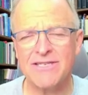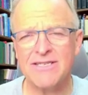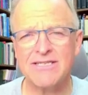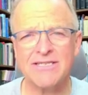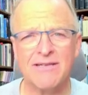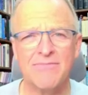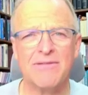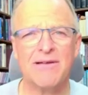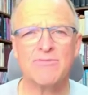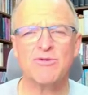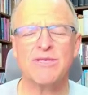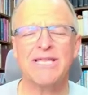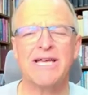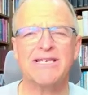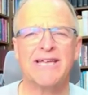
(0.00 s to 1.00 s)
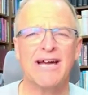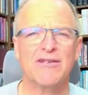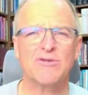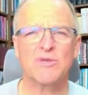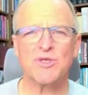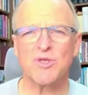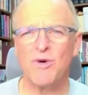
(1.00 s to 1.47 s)
And sometimes when that
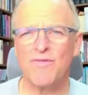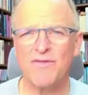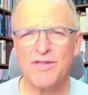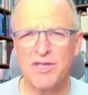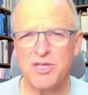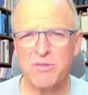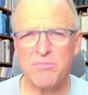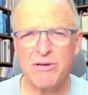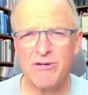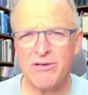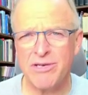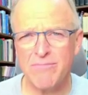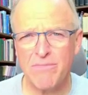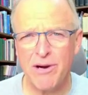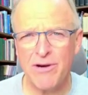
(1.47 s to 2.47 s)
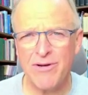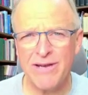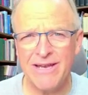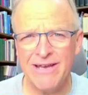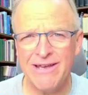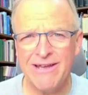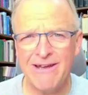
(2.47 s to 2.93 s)
task was over, the Spirit
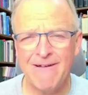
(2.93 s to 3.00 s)
departed.